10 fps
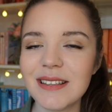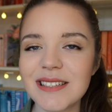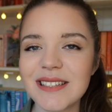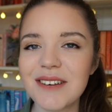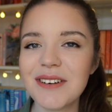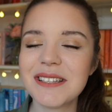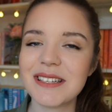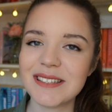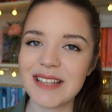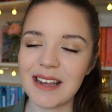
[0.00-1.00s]
This series
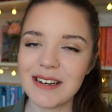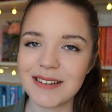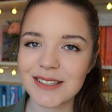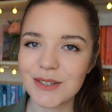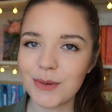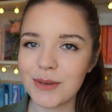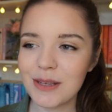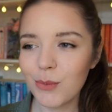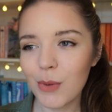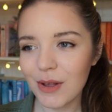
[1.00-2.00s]
is set in a
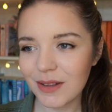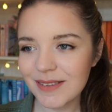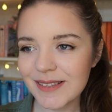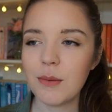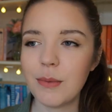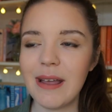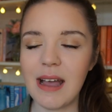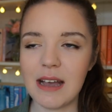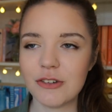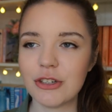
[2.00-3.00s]
snowy world where
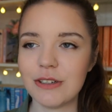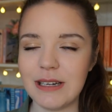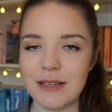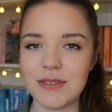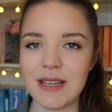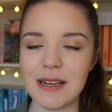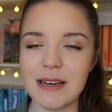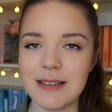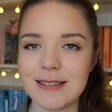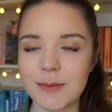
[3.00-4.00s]
Ash lives in
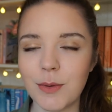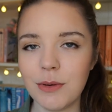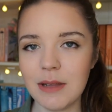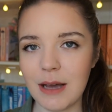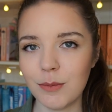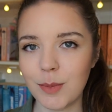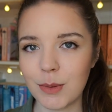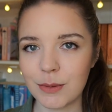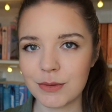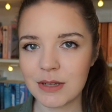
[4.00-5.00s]
a small
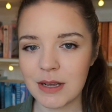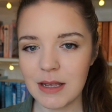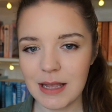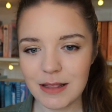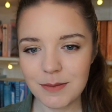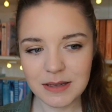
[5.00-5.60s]
outpost in the